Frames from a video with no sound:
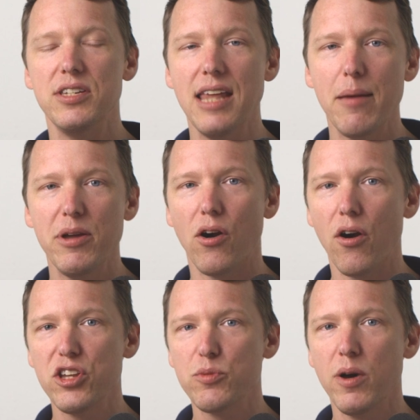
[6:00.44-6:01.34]
debit
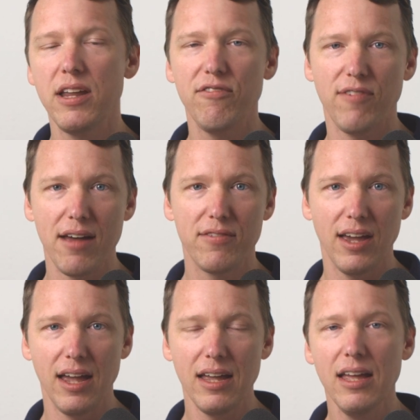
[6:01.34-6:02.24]
earnest money,
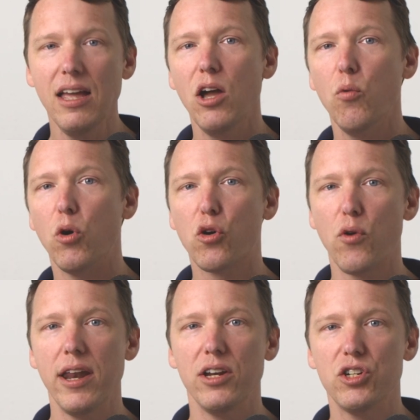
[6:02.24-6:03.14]
$5K. We'll
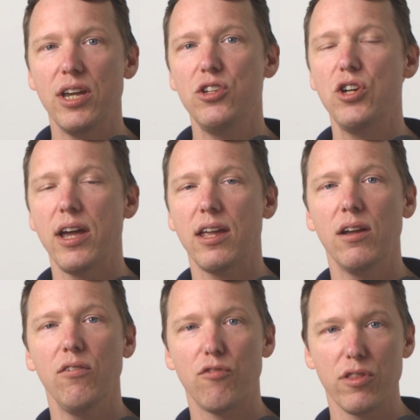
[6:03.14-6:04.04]
credit Chase
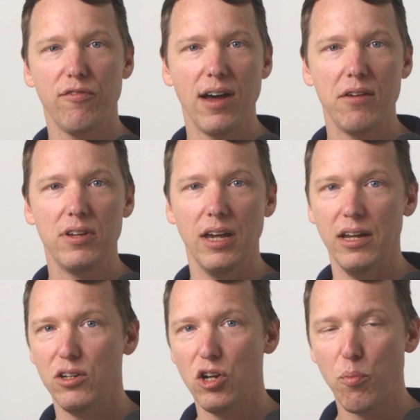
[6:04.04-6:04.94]
checking for the
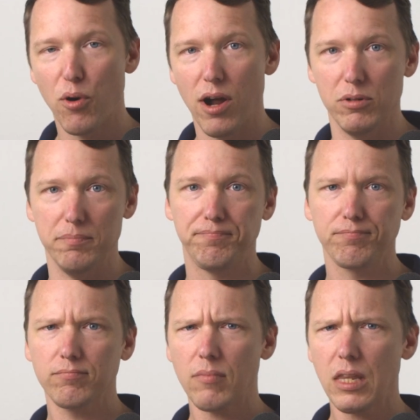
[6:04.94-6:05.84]
$5K. No problem.
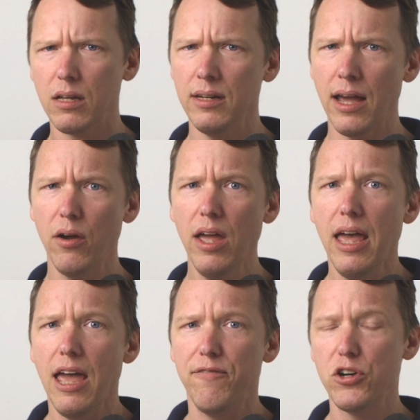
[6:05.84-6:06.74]
Now,
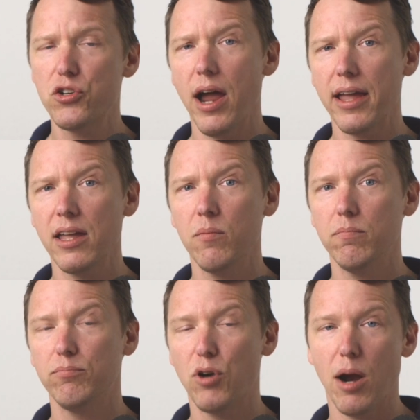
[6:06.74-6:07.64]
if you're tracking
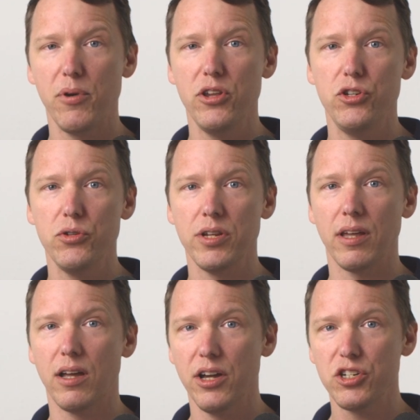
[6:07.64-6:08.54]
properties using
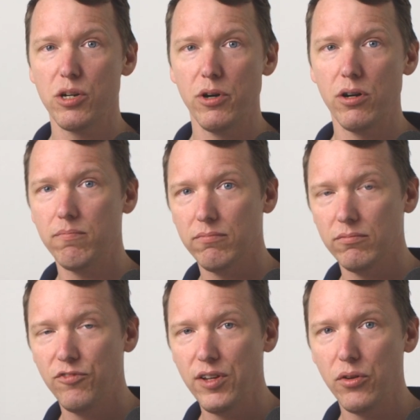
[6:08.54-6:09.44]
the customer
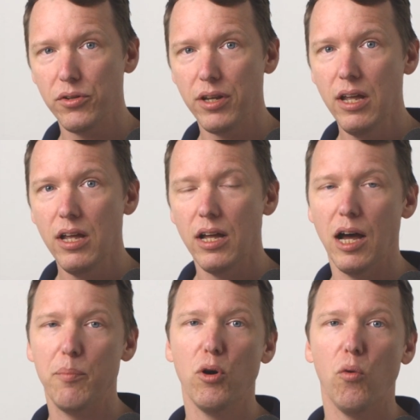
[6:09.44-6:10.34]
field,
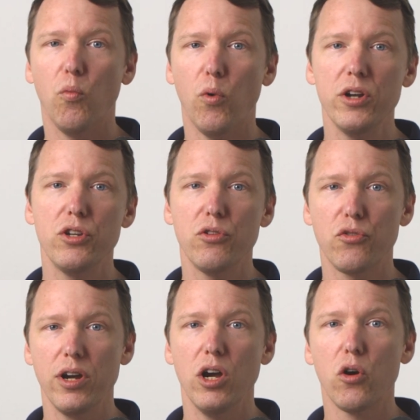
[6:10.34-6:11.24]
put
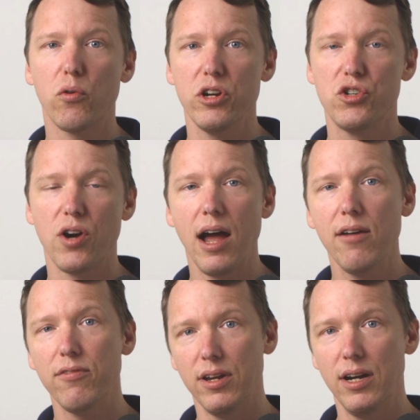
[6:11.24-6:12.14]
123 Oak Ridge
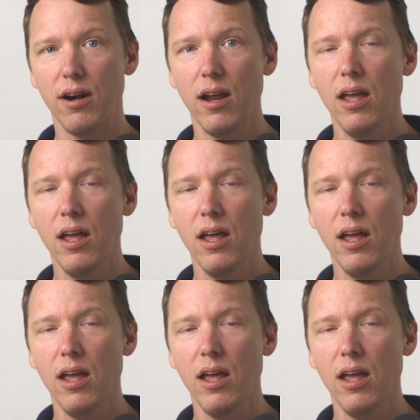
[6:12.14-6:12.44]
Drive here.